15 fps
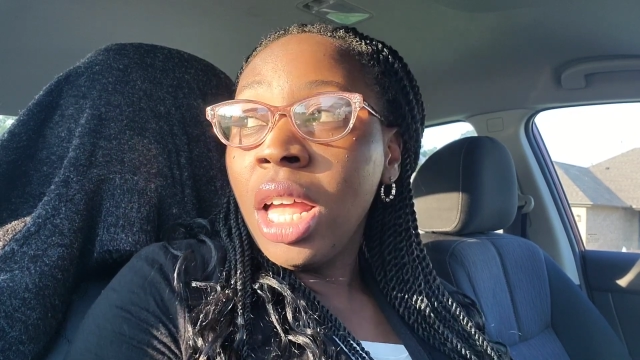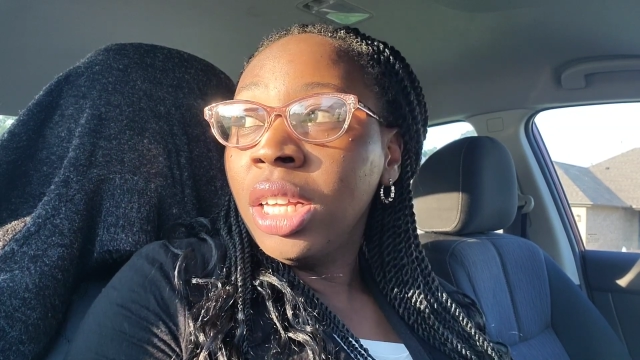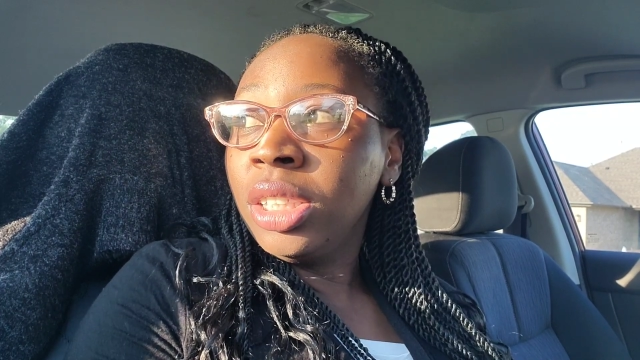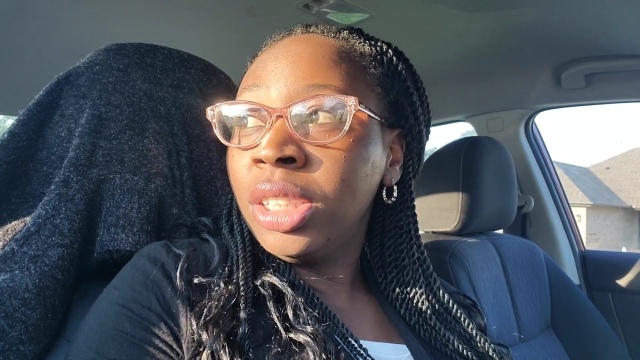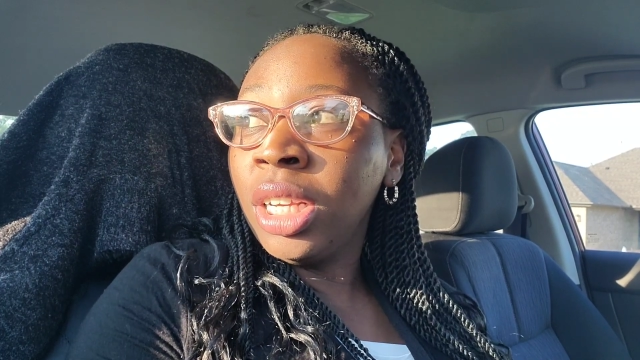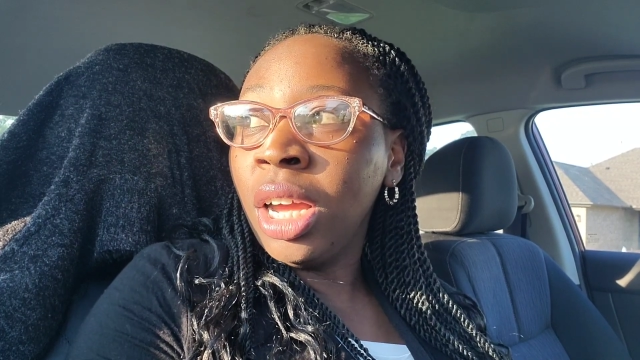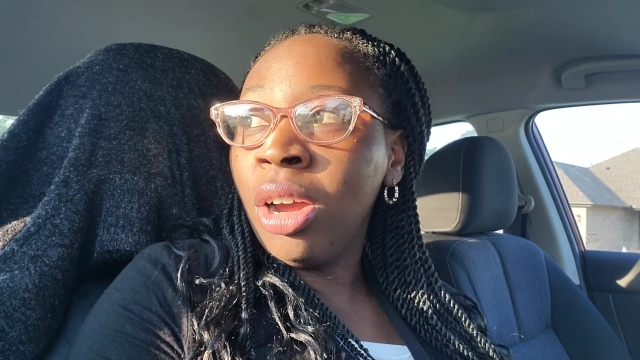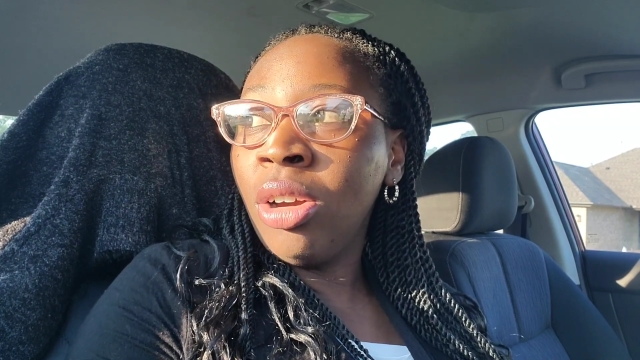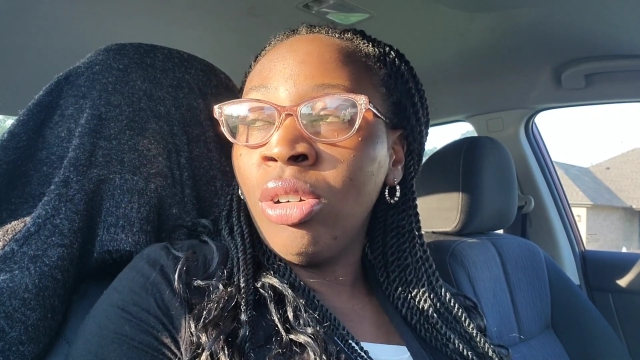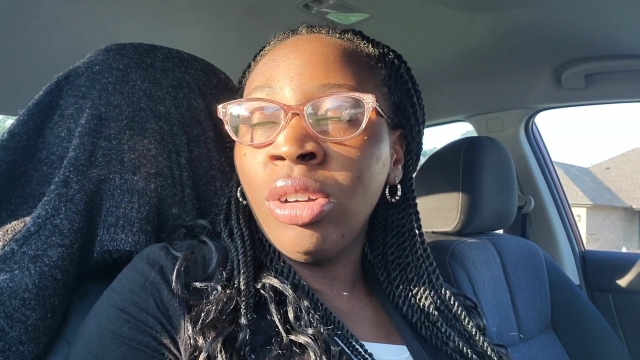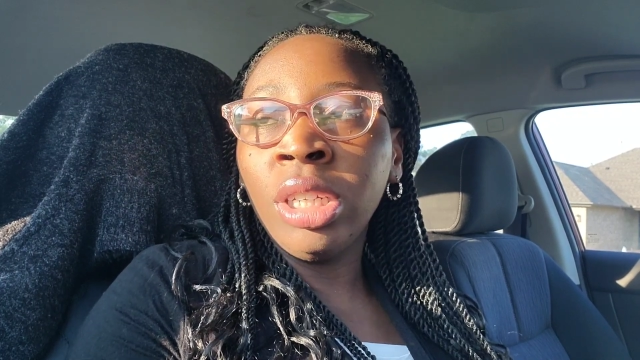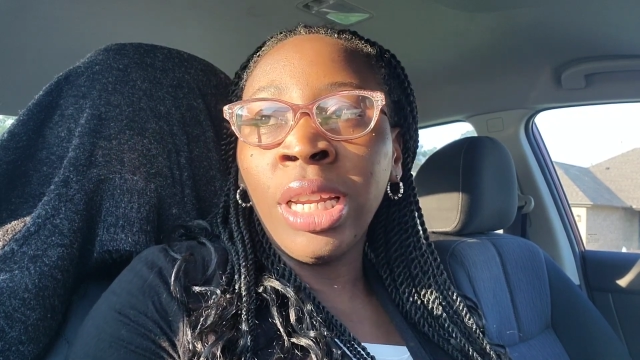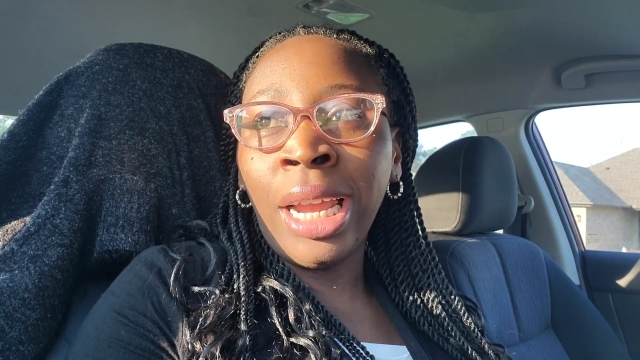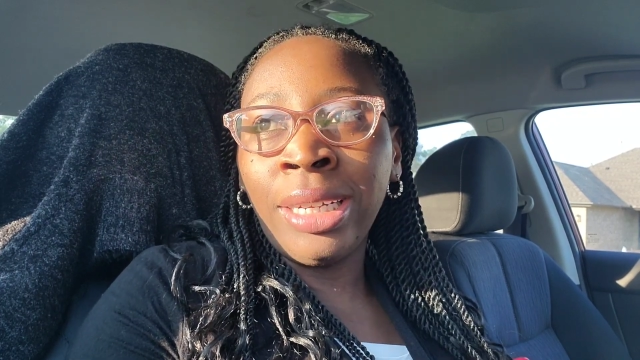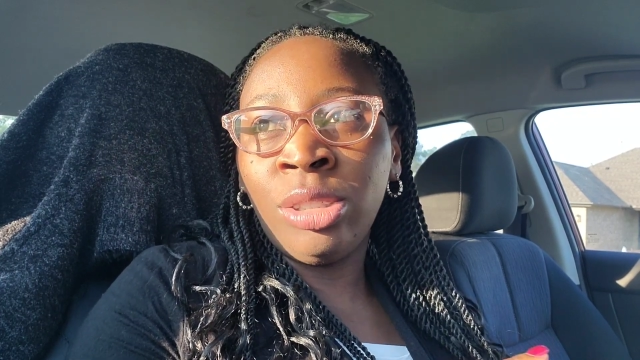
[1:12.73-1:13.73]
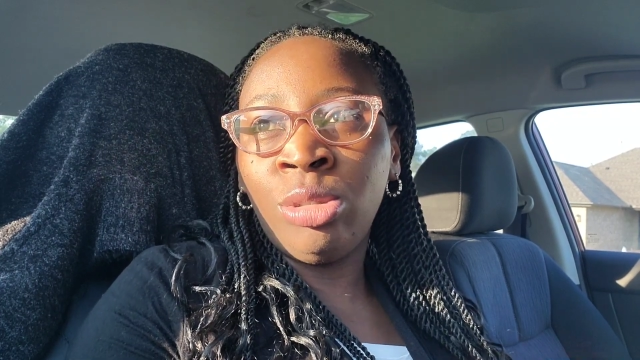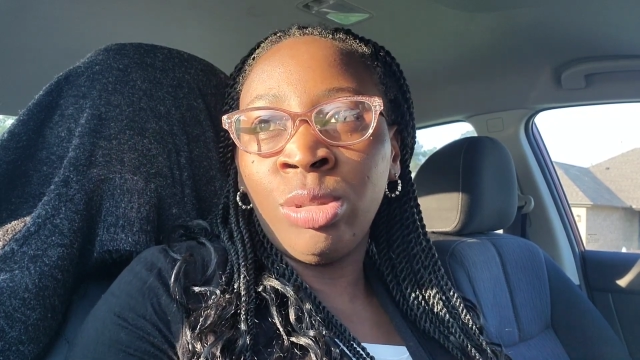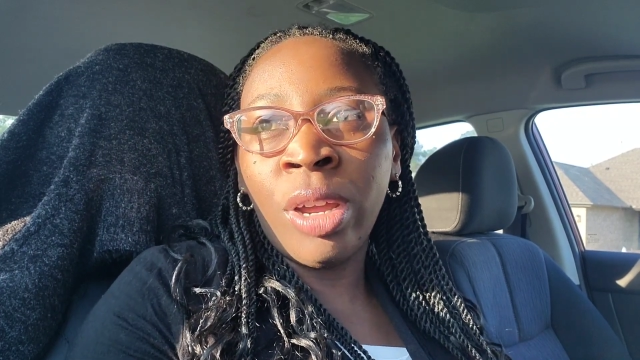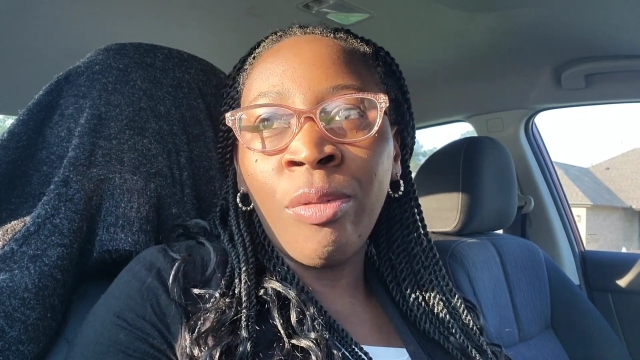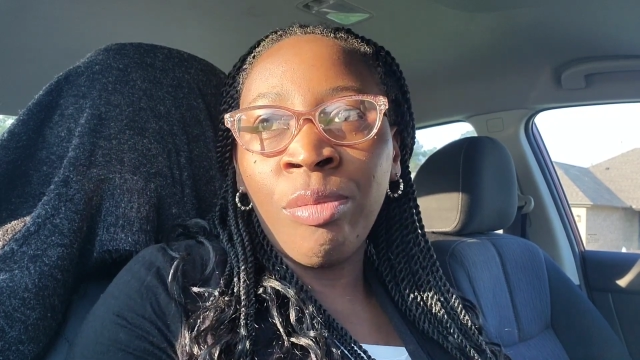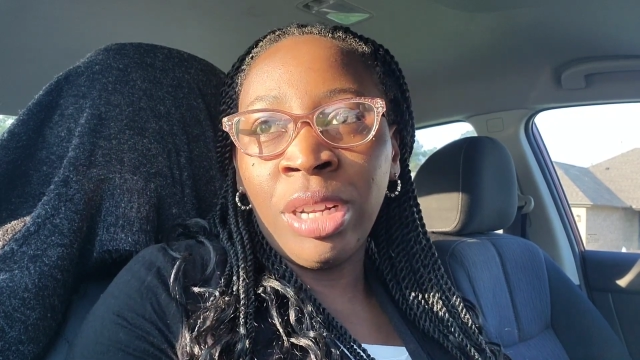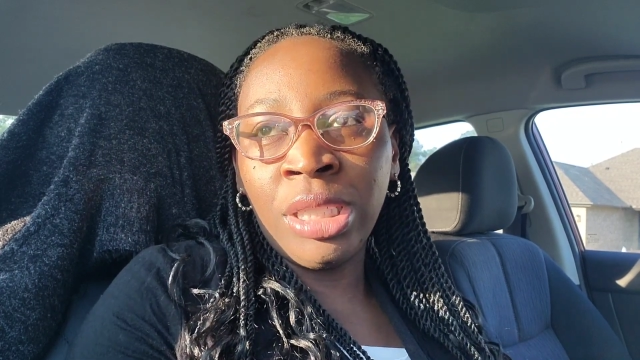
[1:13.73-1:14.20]
So like
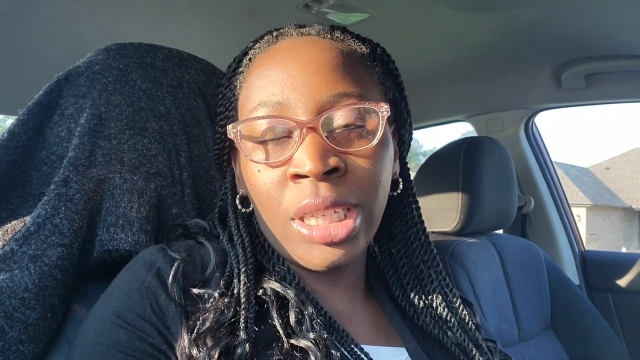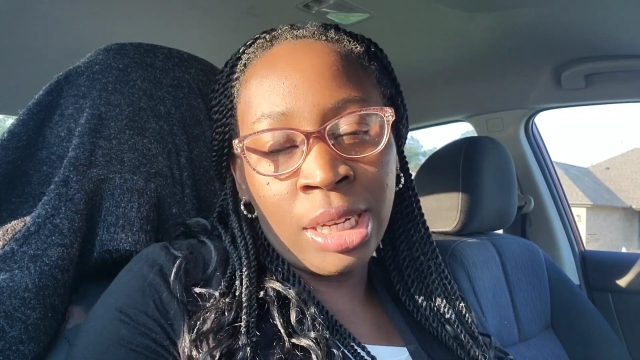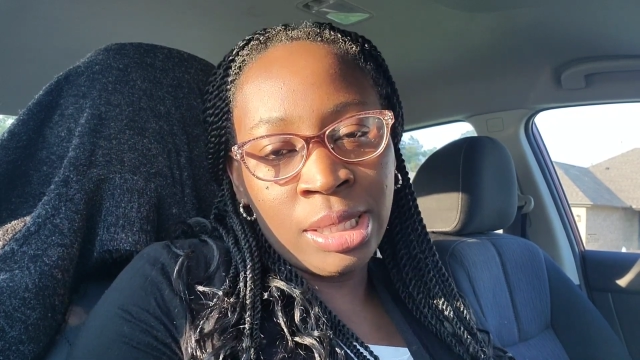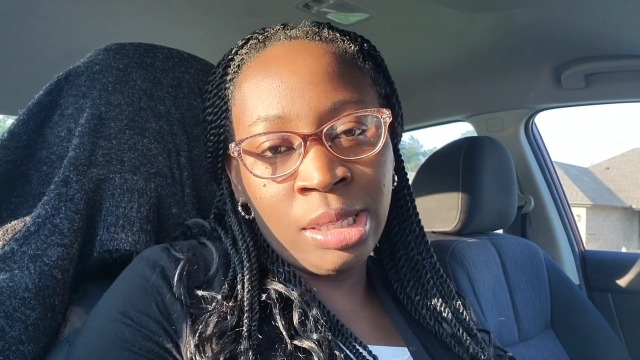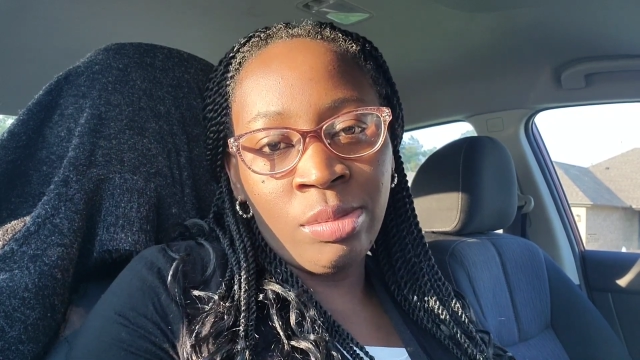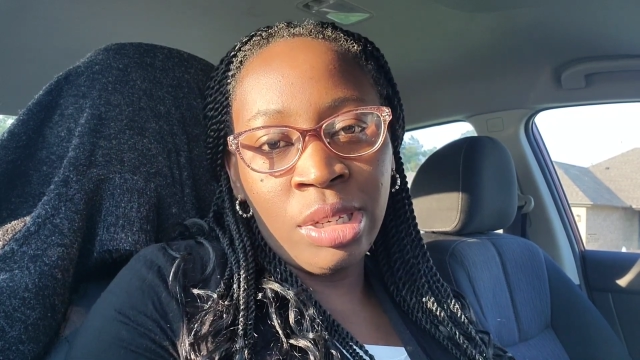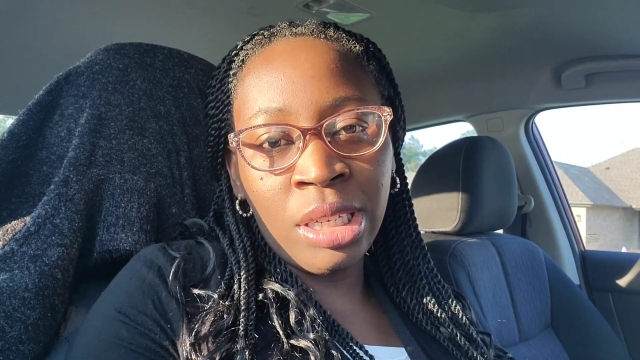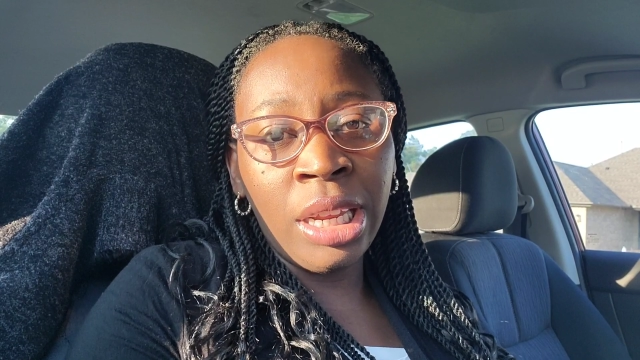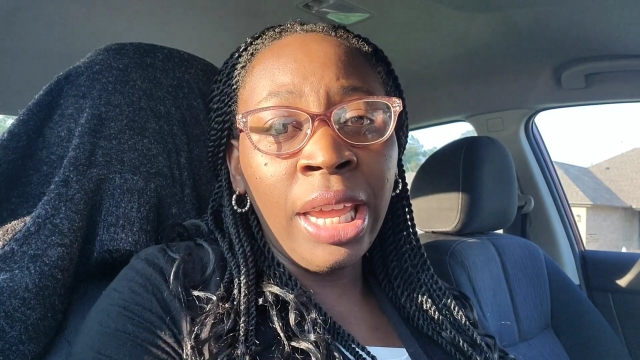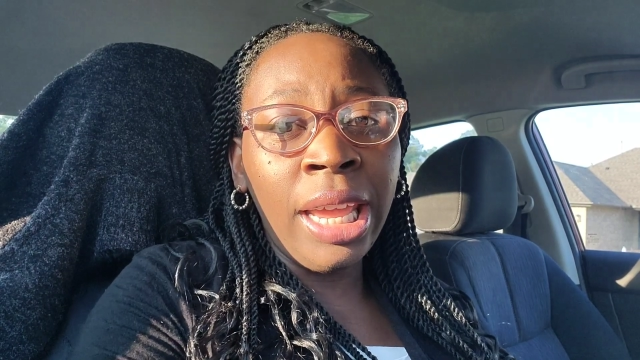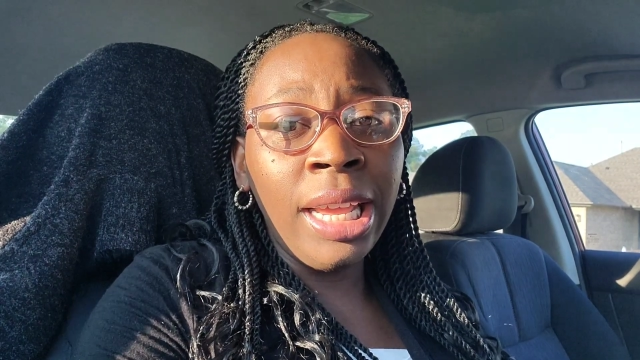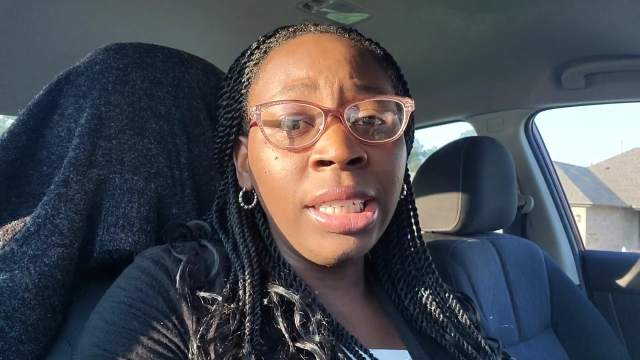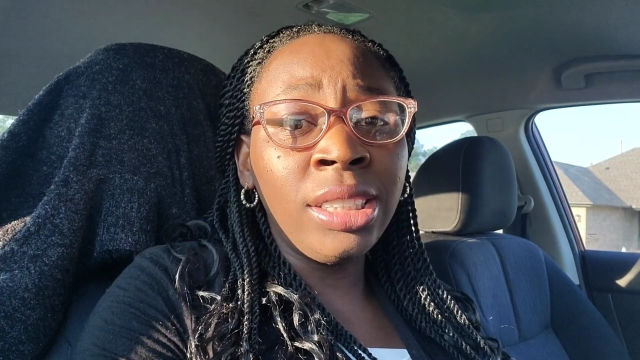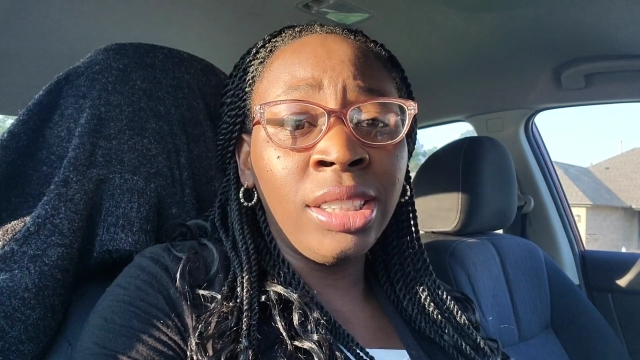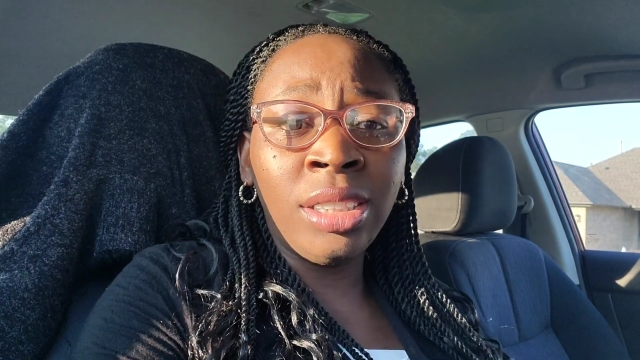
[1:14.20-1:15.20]
12 months and some days.